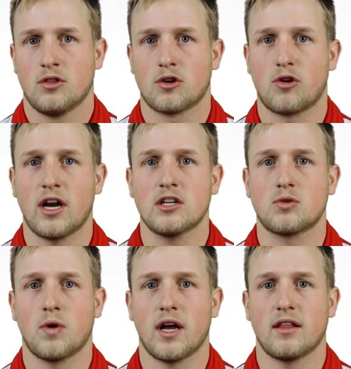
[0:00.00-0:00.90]
The greatest
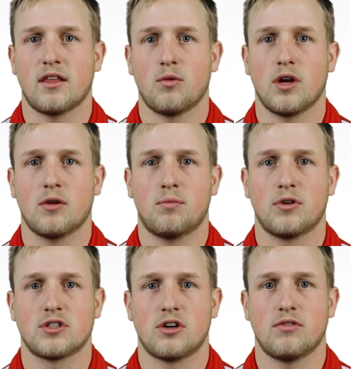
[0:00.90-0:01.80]
way that we can
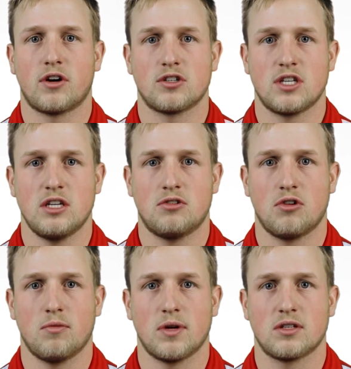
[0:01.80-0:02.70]
preserve our seed
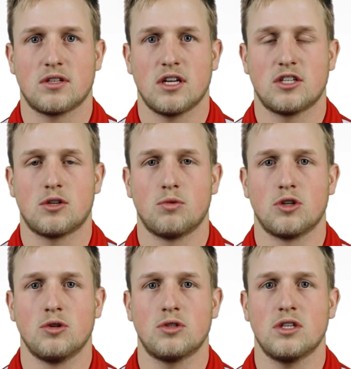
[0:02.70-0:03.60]
treatments is to
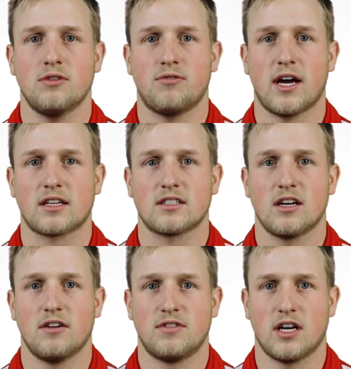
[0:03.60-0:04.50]
reduce the effects
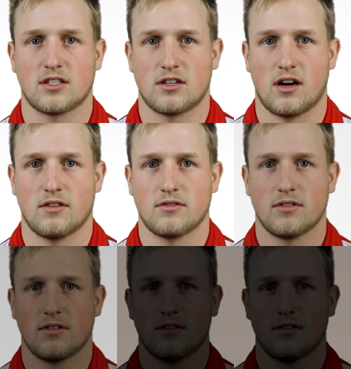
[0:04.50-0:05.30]
of dust off.